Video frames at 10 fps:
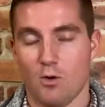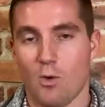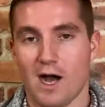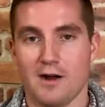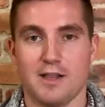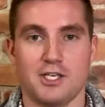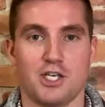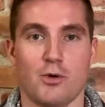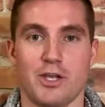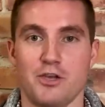why are they
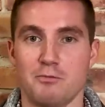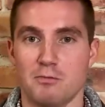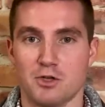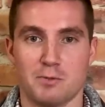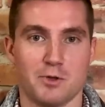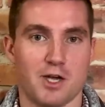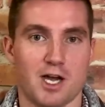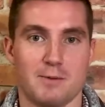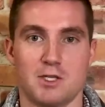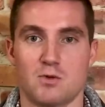showing you multiple
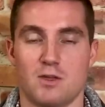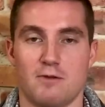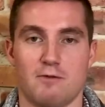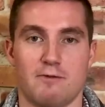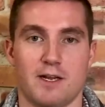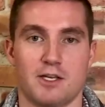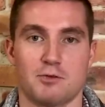documents with different financial